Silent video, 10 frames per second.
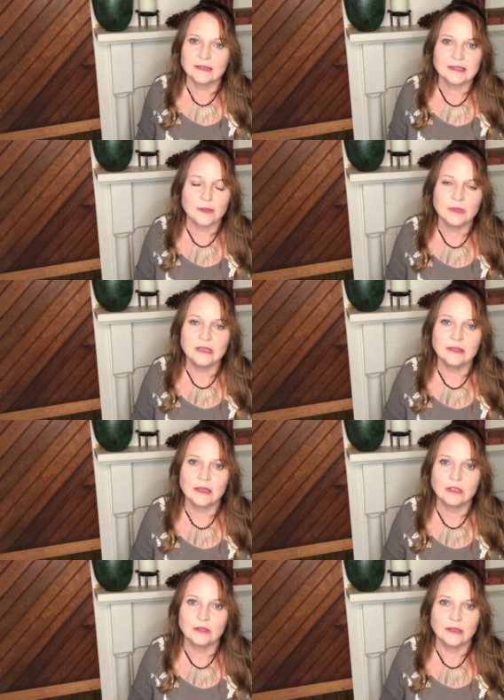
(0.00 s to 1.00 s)
does that mean that
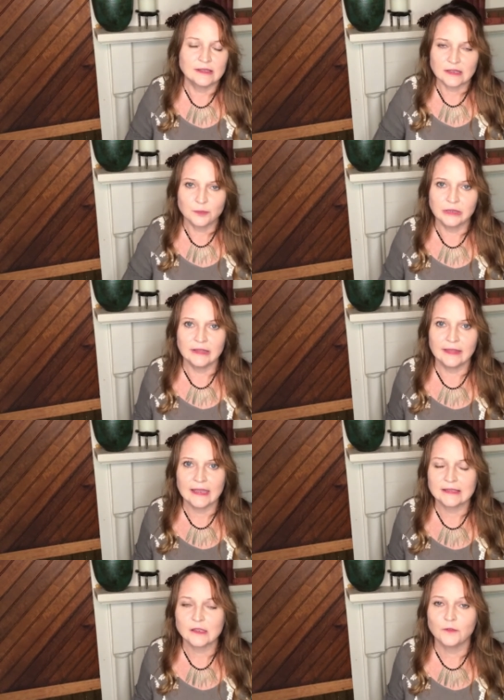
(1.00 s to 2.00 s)
it's completely
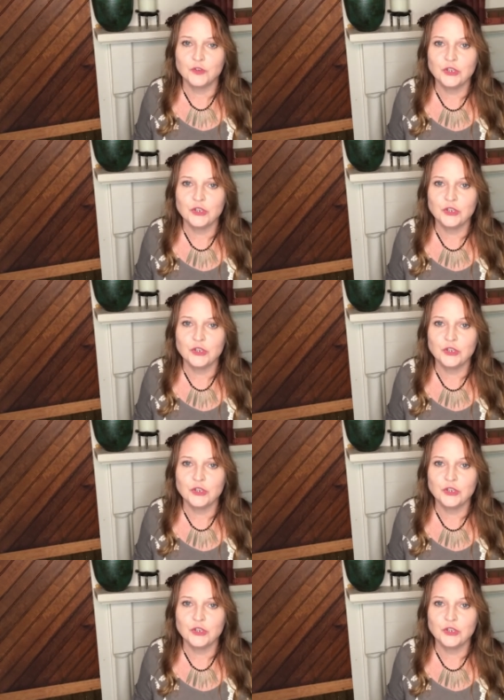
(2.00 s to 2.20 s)
hands off?